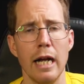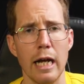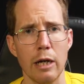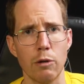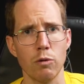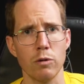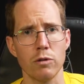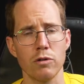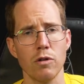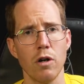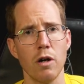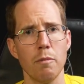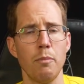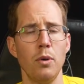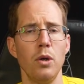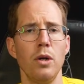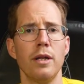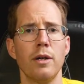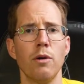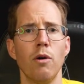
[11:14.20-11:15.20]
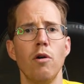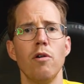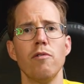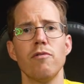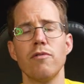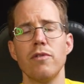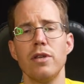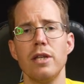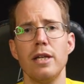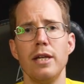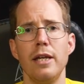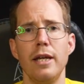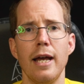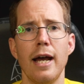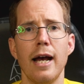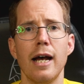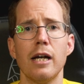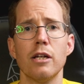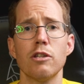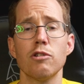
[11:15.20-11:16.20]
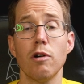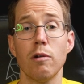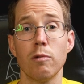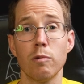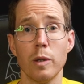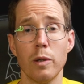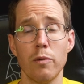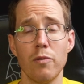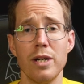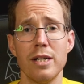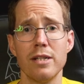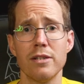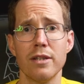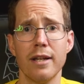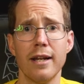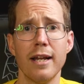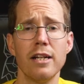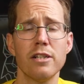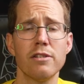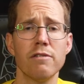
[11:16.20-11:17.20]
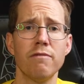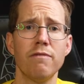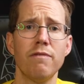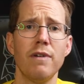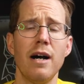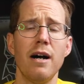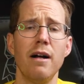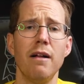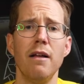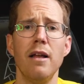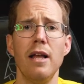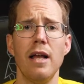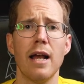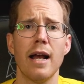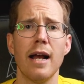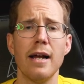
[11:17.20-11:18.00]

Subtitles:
it will start pulling off the software reinstallation file,